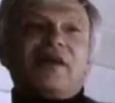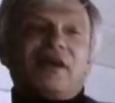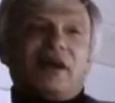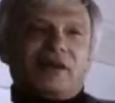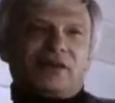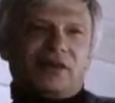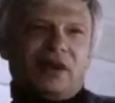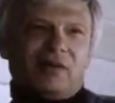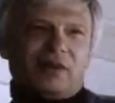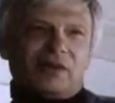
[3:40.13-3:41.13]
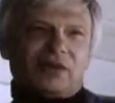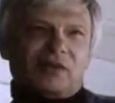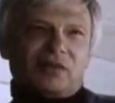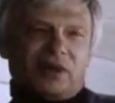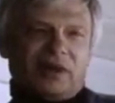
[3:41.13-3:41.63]
And they ask her how
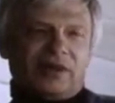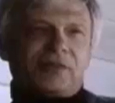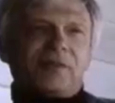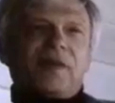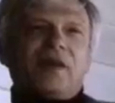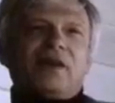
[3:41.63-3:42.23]
much it was.